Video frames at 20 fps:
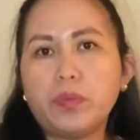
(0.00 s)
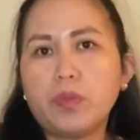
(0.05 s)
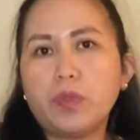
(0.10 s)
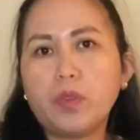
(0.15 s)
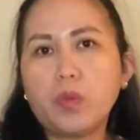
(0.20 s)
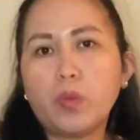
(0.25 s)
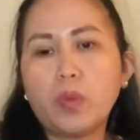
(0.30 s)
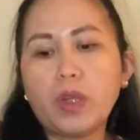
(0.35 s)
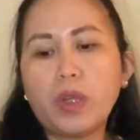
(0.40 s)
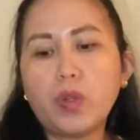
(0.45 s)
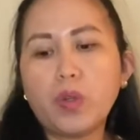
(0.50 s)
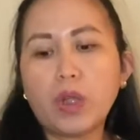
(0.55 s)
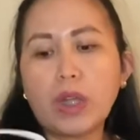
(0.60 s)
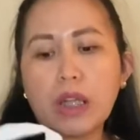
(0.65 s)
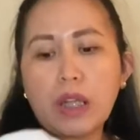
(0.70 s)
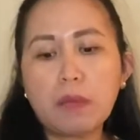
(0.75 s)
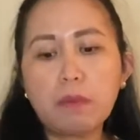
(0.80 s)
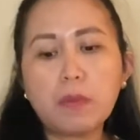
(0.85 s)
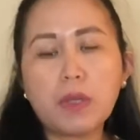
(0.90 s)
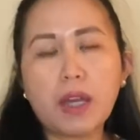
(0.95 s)
when you
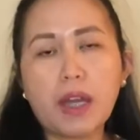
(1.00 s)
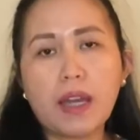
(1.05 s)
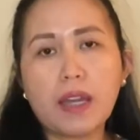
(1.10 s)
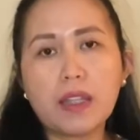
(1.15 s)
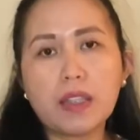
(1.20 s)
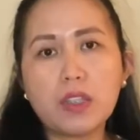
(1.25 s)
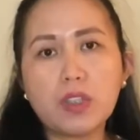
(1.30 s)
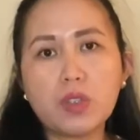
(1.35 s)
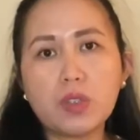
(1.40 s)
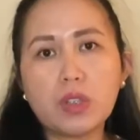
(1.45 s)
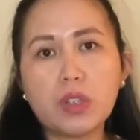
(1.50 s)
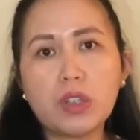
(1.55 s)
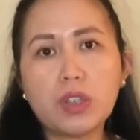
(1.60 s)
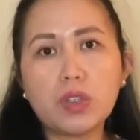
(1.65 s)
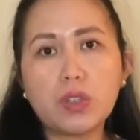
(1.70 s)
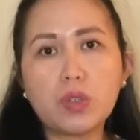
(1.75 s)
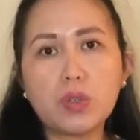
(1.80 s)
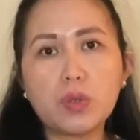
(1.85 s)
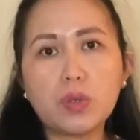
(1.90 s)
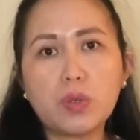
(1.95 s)
claim, guys, you need
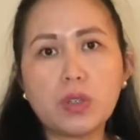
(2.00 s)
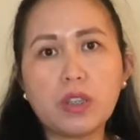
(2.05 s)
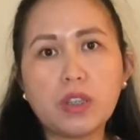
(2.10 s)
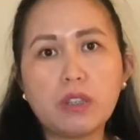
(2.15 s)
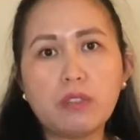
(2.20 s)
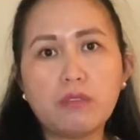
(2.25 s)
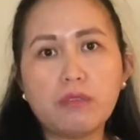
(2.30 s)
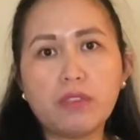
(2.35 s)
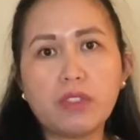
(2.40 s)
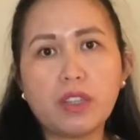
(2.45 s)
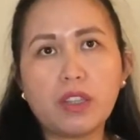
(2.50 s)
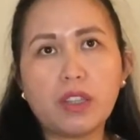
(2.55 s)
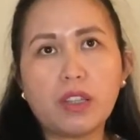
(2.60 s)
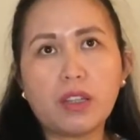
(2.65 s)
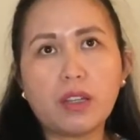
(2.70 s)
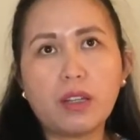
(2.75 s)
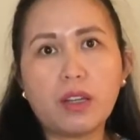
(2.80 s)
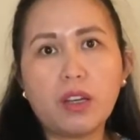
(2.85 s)
to give the